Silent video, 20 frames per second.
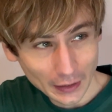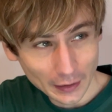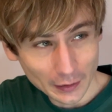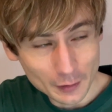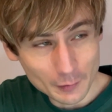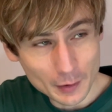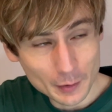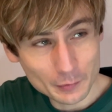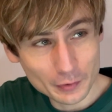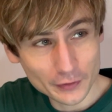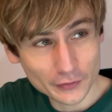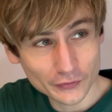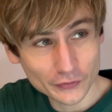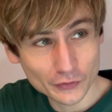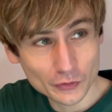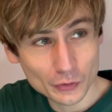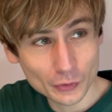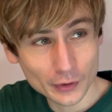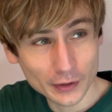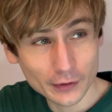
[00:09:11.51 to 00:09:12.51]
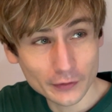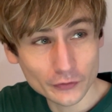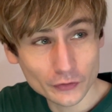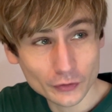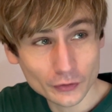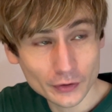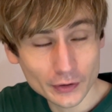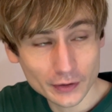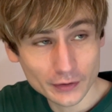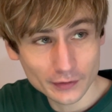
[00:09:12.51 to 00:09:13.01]
I remember at school I'd
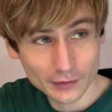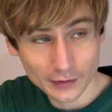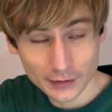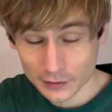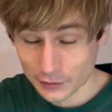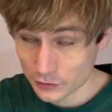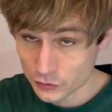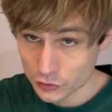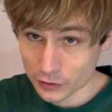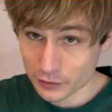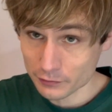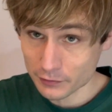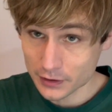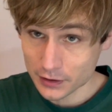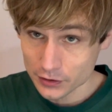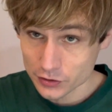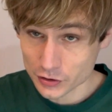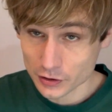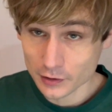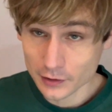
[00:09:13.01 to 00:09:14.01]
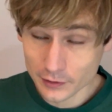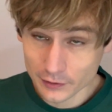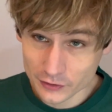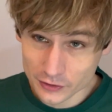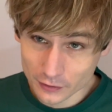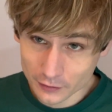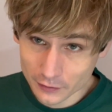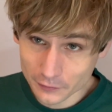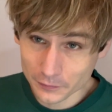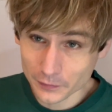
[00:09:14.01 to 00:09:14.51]
enjoyed reading Charlie and the
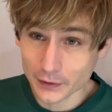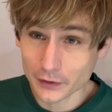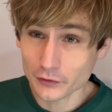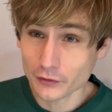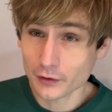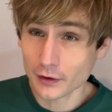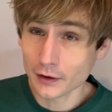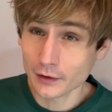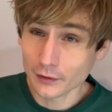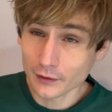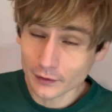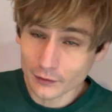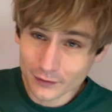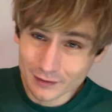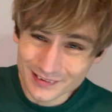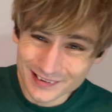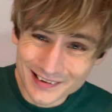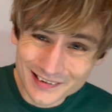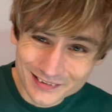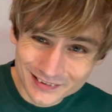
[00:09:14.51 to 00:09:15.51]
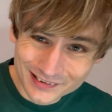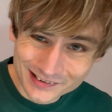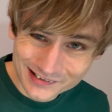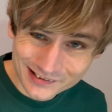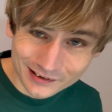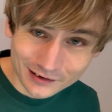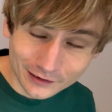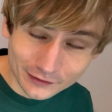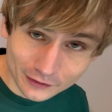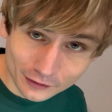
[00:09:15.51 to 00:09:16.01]
Chocolate Factory, and then the teacher
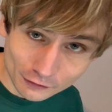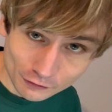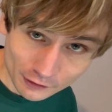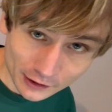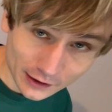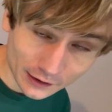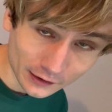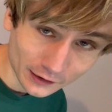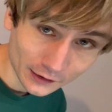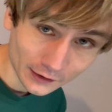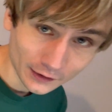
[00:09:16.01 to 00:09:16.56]
started to read